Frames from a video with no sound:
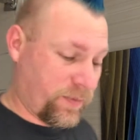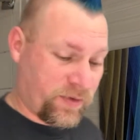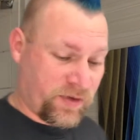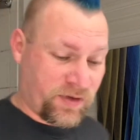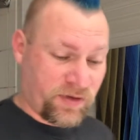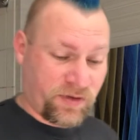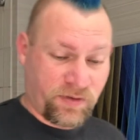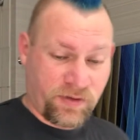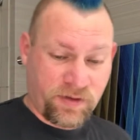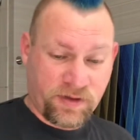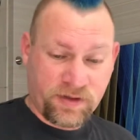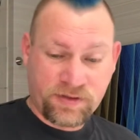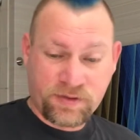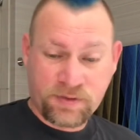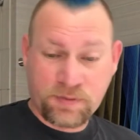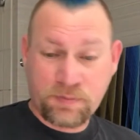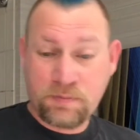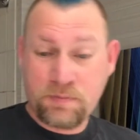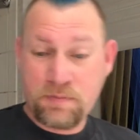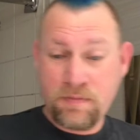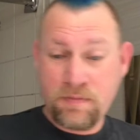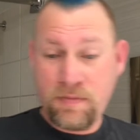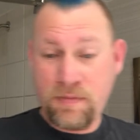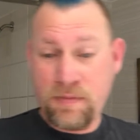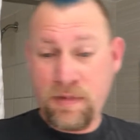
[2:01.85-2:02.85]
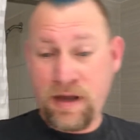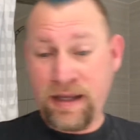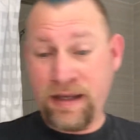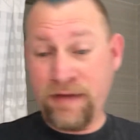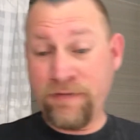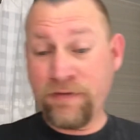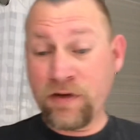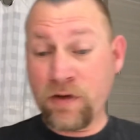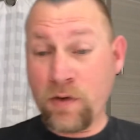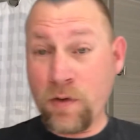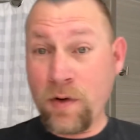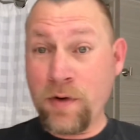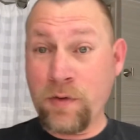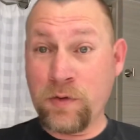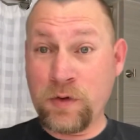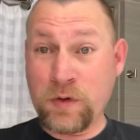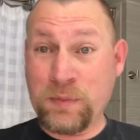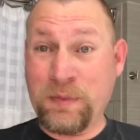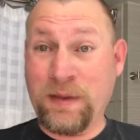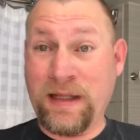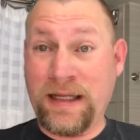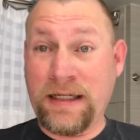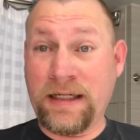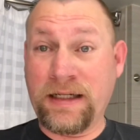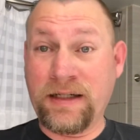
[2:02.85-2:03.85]
So this, even though I was
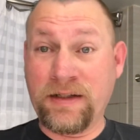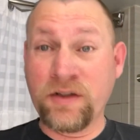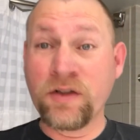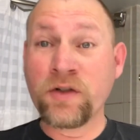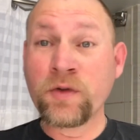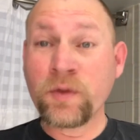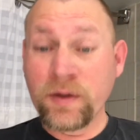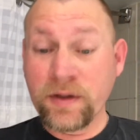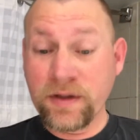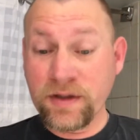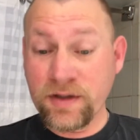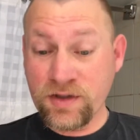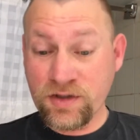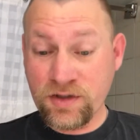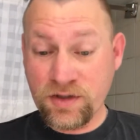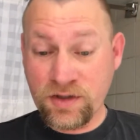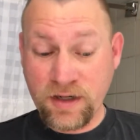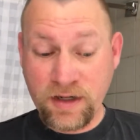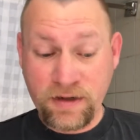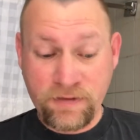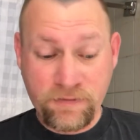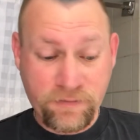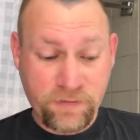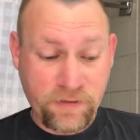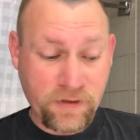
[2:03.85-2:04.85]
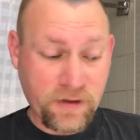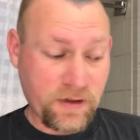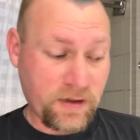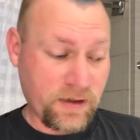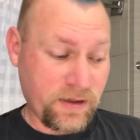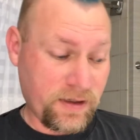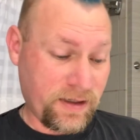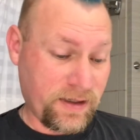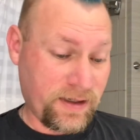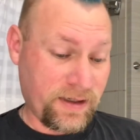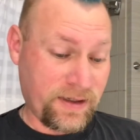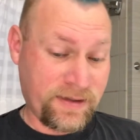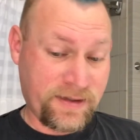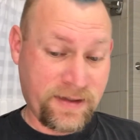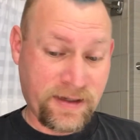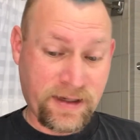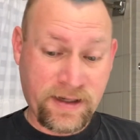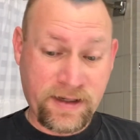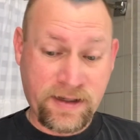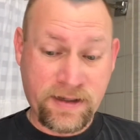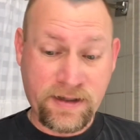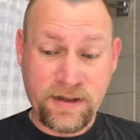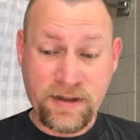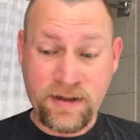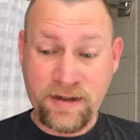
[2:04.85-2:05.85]
planning on doing this shave
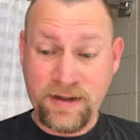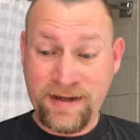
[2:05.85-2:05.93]
today,